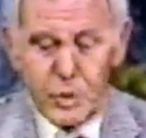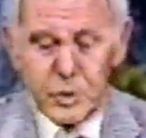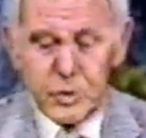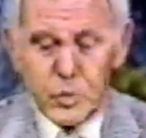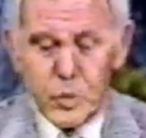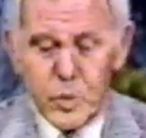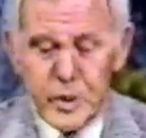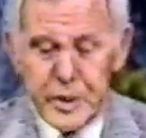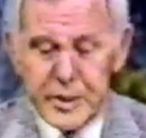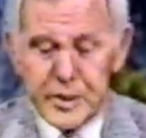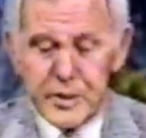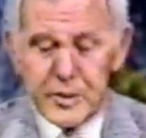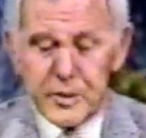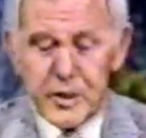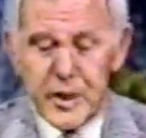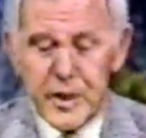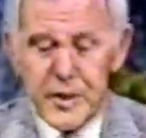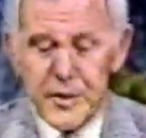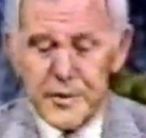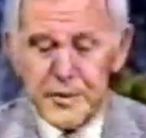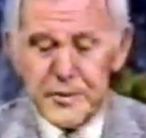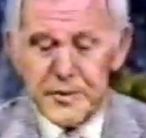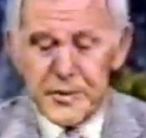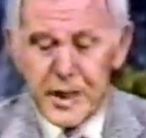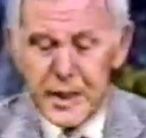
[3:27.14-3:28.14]
don't weigh your
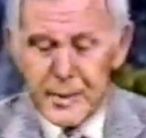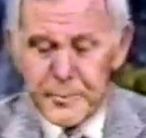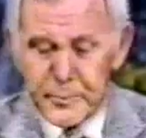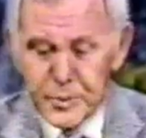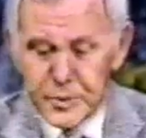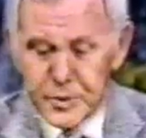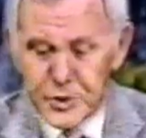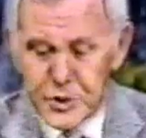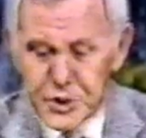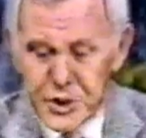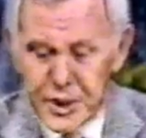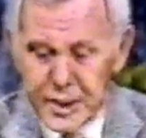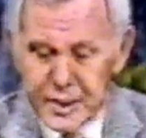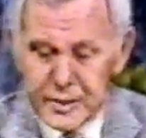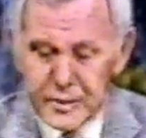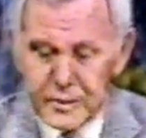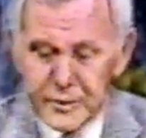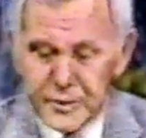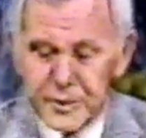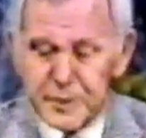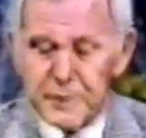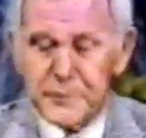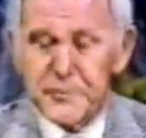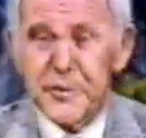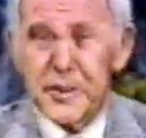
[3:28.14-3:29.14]
undiapered
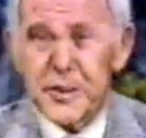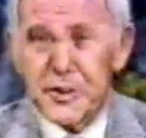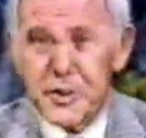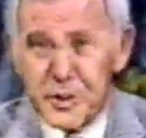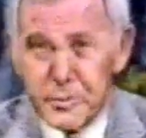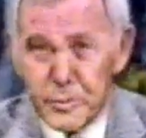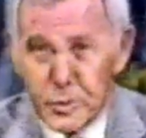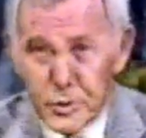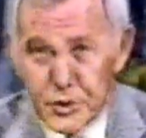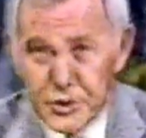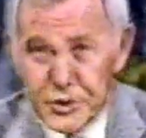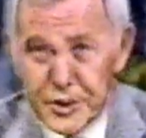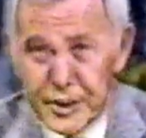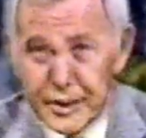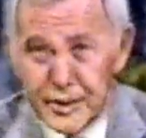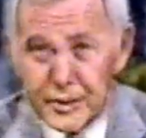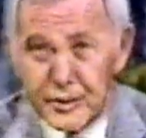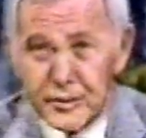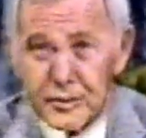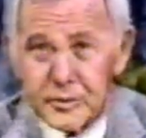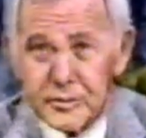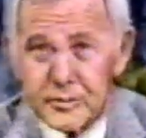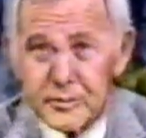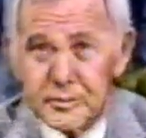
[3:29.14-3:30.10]
child in the vegetable scale. I've